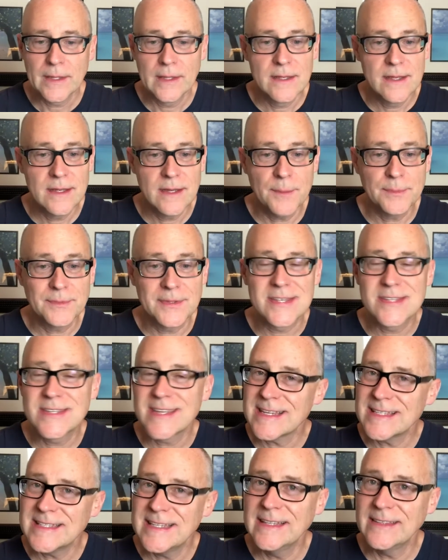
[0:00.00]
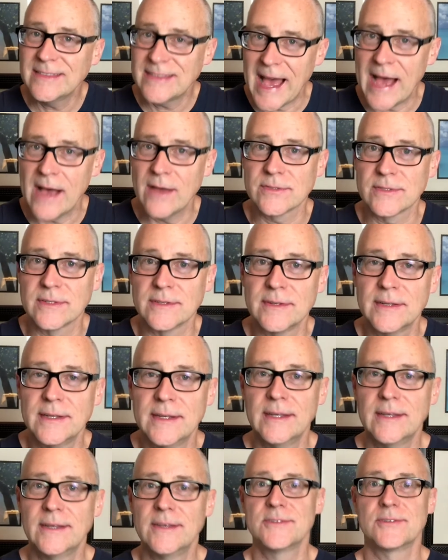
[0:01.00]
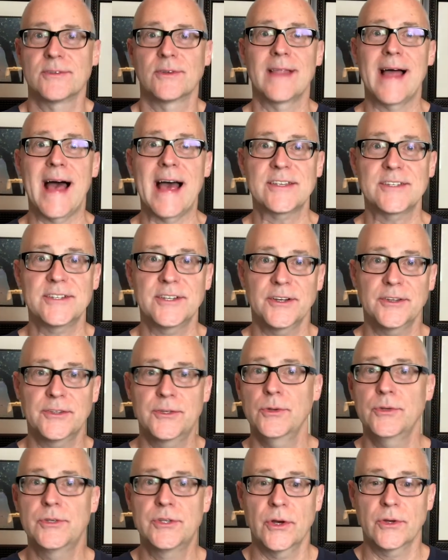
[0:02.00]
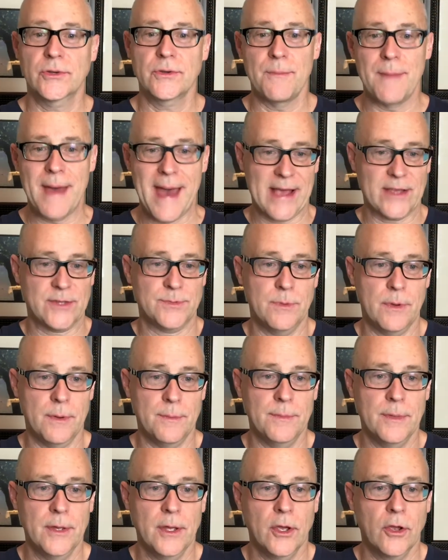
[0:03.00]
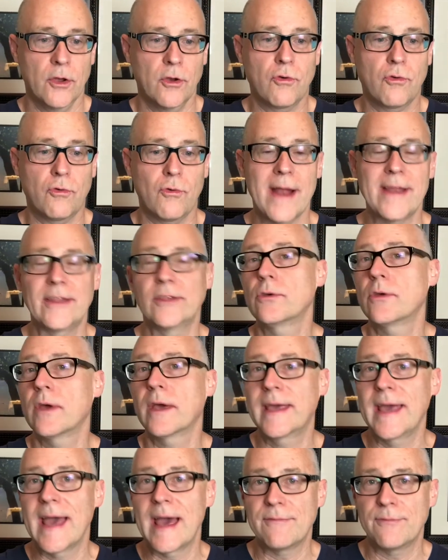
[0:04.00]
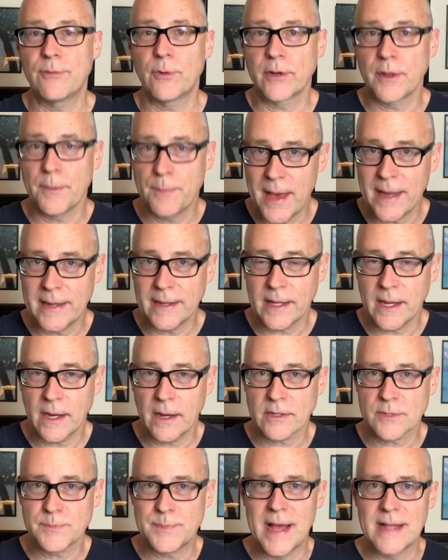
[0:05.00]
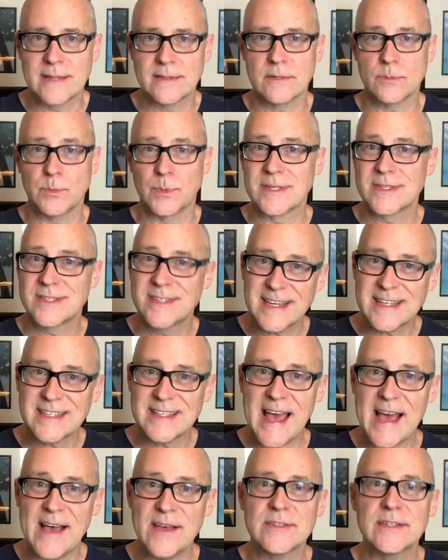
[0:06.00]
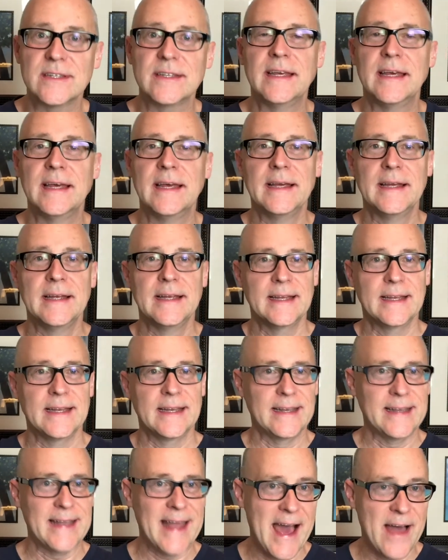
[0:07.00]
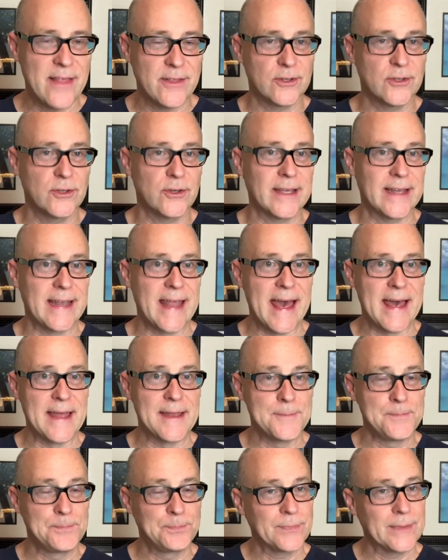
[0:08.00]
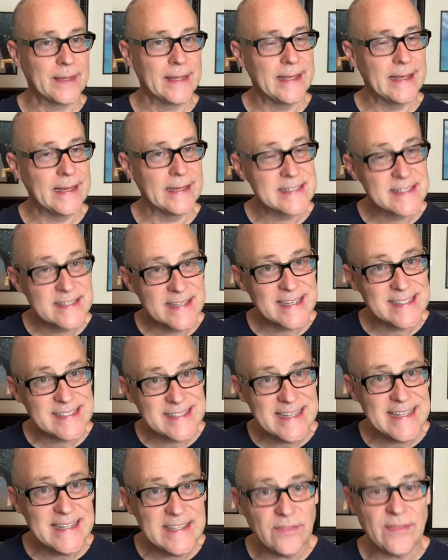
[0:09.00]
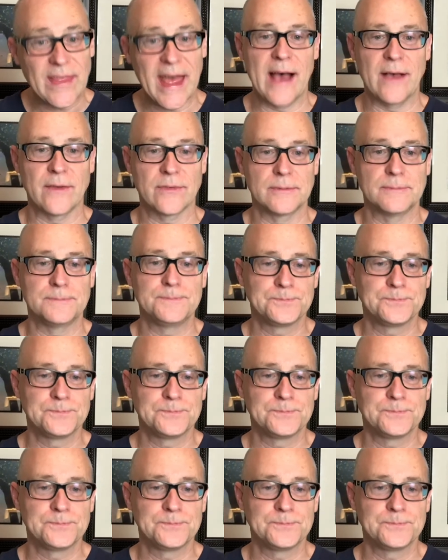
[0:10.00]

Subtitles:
up to $16,000. So last year, 2 children, maximum credit you could get for dependent care expenses was $6,000. Now they're looking at $16,000,